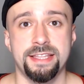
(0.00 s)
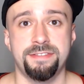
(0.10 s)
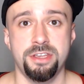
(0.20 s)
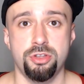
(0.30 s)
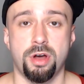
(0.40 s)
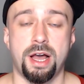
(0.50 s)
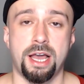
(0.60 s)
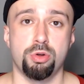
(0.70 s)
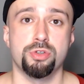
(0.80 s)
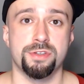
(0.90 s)
that video,
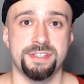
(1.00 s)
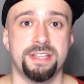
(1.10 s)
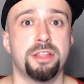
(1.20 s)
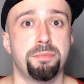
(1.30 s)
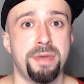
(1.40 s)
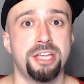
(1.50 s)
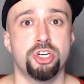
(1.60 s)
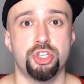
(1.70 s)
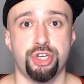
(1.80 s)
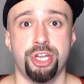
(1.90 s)
I also said that
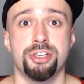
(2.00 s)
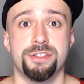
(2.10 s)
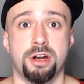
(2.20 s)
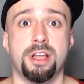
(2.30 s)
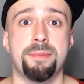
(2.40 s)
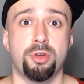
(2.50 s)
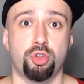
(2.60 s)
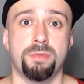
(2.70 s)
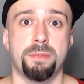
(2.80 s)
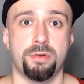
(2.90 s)
major changes are coming
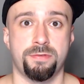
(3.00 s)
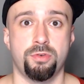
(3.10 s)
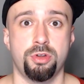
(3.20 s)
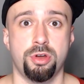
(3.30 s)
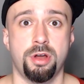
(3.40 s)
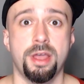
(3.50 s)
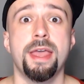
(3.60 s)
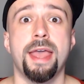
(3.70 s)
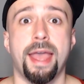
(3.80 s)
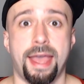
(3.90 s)
to my portfolio
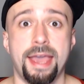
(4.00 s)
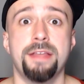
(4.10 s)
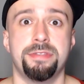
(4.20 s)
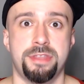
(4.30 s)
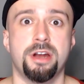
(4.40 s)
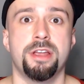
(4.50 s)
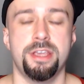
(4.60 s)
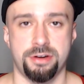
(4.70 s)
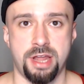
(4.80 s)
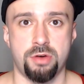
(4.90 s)
and they are
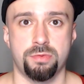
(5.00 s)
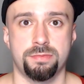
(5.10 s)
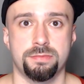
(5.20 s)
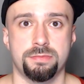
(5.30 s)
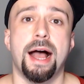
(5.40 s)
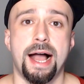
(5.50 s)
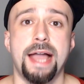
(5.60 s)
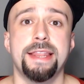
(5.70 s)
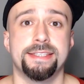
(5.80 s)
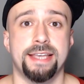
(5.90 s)
here now.
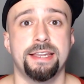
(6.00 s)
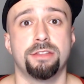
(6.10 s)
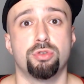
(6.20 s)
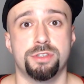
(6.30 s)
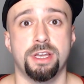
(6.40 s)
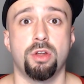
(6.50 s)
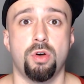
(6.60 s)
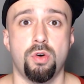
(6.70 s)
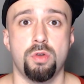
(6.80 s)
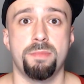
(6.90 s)
I decided to sell
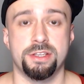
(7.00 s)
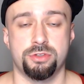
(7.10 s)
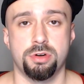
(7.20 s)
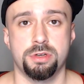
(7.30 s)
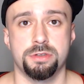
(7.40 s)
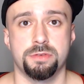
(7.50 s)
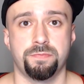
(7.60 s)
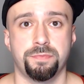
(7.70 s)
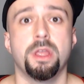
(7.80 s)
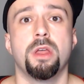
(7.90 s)
all my stocks,
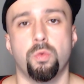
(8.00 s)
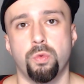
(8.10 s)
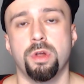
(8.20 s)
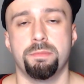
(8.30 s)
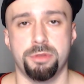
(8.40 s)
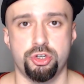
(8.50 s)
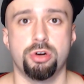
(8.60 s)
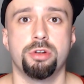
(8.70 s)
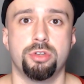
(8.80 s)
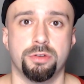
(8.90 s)
well,
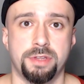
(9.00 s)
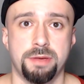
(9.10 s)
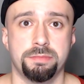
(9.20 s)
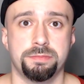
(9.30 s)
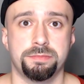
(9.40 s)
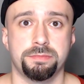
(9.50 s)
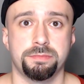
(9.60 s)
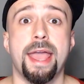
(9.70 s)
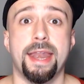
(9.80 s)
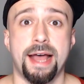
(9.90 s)
majority of them,
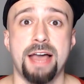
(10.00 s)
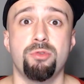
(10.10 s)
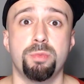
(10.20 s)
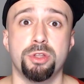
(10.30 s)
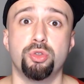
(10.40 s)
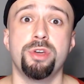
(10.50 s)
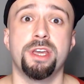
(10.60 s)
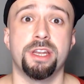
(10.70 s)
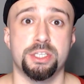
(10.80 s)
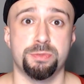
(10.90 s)
and I will be doing
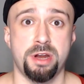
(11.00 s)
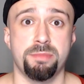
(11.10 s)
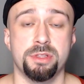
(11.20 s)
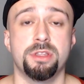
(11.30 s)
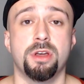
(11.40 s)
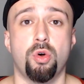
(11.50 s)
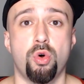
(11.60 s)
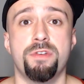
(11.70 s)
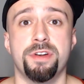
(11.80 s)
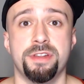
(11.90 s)
an experiment
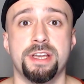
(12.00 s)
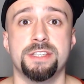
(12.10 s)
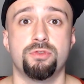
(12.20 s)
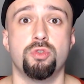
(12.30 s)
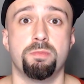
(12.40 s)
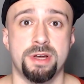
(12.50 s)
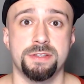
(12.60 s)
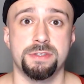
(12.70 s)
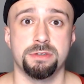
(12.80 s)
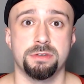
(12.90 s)
over the next few
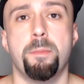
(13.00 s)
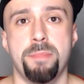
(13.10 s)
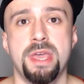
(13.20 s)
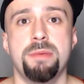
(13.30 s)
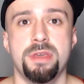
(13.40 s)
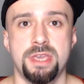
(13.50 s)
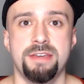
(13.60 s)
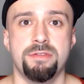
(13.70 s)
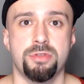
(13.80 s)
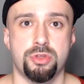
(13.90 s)
months, maybe
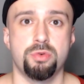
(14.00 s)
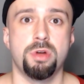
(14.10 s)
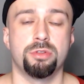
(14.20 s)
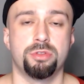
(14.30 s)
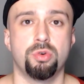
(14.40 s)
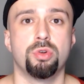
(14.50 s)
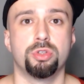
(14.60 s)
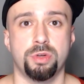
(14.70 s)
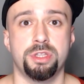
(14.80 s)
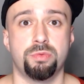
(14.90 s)
even throughout the whole
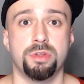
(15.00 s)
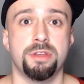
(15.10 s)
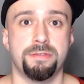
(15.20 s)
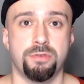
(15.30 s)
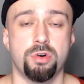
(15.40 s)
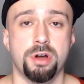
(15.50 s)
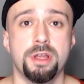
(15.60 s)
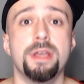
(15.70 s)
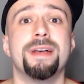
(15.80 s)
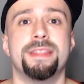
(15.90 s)
2024,
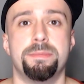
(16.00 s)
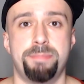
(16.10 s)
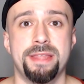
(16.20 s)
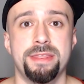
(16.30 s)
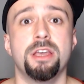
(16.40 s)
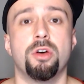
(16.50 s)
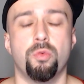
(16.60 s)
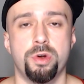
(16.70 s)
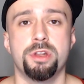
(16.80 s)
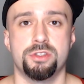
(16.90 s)
depending
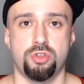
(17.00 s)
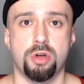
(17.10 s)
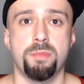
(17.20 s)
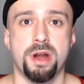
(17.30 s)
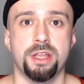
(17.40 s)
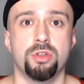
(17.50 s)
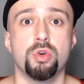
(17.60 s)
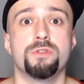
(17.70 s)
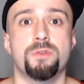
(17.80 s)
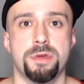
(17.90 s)
where the stock market
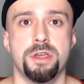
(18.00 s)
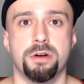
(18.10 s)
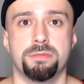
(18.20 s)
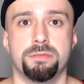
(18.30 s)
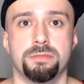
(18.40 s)
goes from here.